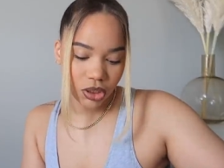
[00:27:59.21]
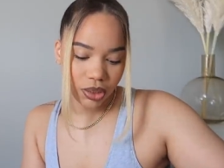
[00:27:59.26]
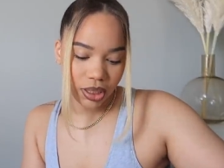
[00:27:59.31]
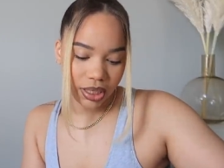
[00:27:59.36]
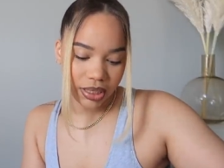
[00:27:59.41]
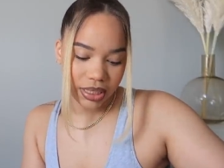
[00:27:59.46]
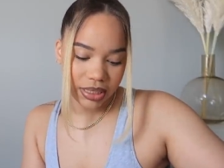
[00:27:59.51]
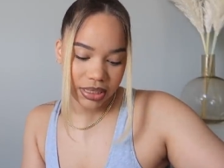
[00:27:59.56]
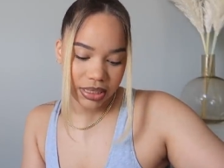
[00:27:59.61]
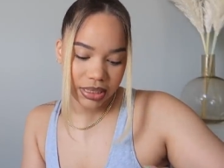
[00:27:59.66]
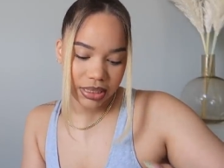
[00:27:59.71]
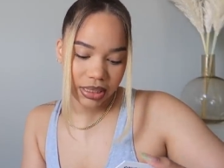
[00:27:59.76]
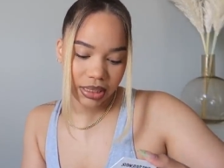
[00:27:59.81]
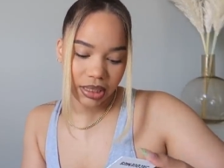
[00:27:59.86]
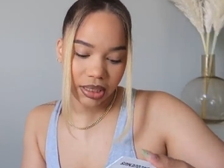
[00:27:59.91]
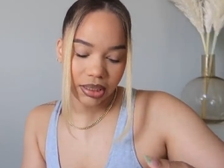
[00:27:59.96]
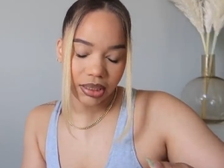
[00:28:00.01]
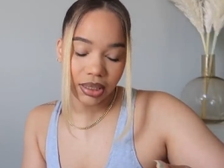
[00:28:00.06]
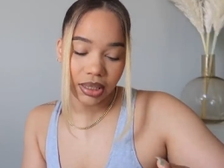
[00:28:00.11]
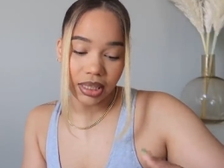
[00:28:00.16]
so yeah this is
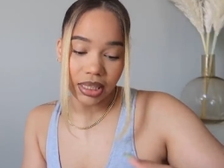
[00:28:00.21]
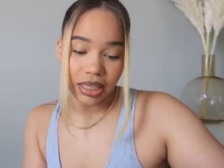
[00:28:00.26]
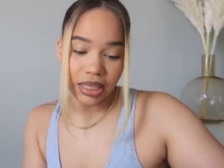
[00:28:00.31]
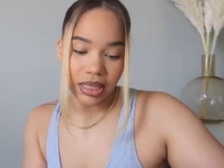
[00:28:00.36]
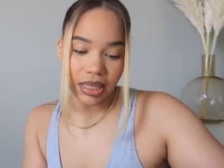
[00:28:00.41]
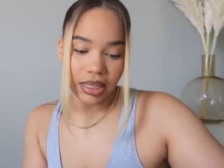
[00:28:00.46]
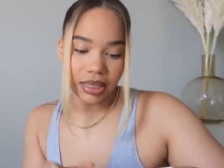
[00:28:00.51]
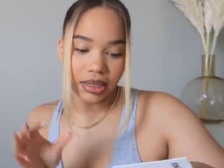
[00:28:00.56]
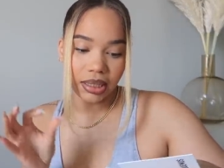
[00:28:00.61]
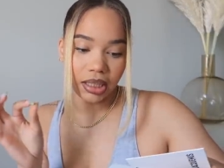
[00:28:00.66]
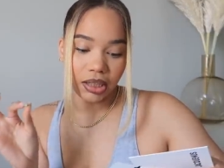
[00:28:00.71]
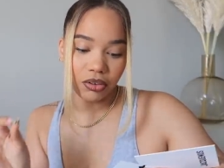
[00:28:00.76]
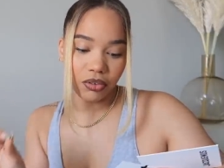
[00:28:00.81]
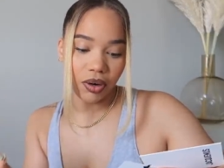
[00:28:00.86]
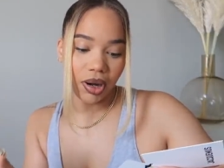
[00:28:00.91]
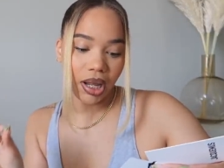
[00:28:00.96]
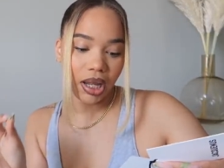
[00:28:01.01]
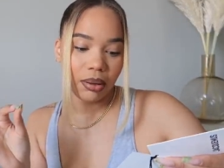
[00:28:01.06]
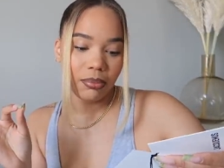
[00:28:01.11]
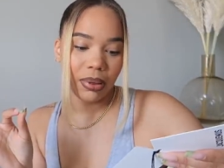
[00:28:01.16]
the Le
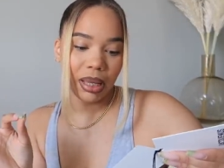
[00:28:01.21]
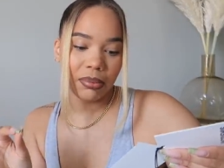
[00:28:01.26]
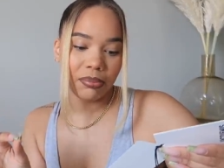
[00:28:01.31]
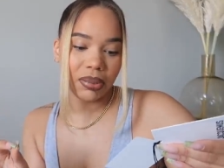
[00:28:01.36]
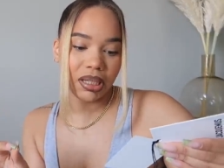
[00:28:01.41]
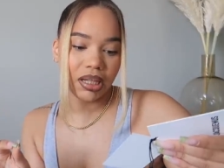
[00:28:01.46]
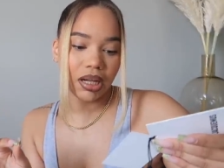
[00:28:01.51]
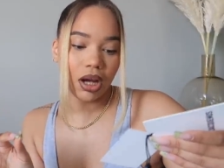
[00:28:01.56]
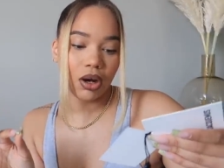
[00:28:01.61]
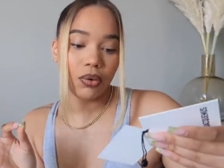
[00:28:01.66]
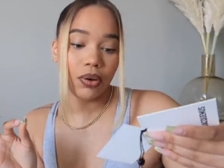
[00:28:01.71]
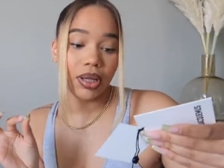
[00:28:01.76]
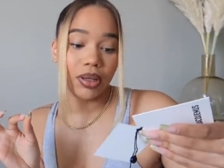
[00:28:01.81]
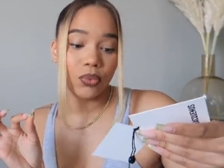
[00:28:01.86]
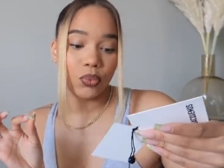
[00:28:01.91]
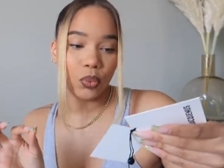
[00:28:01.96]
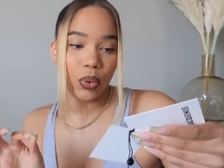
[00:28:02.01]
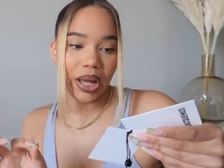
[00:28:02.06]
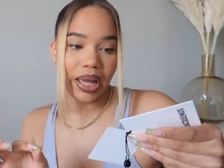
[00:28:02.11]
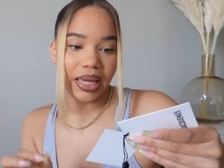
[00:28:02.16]
Grand bambino
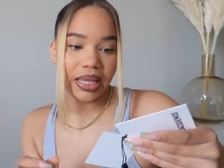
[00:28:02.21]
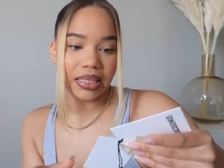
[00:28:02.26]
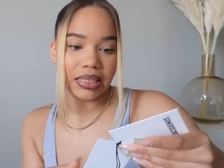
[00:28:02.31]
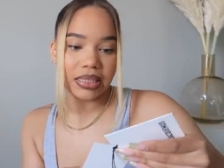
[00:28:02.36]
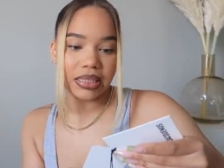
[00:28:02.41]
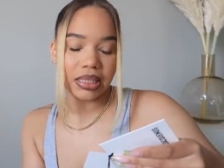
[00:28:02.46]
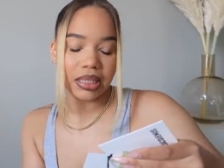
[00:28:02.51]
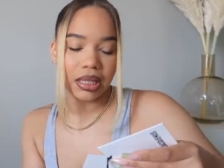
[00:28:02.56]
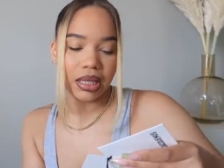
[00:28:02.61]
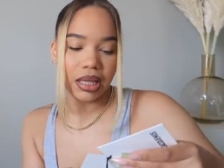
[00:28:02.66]
in white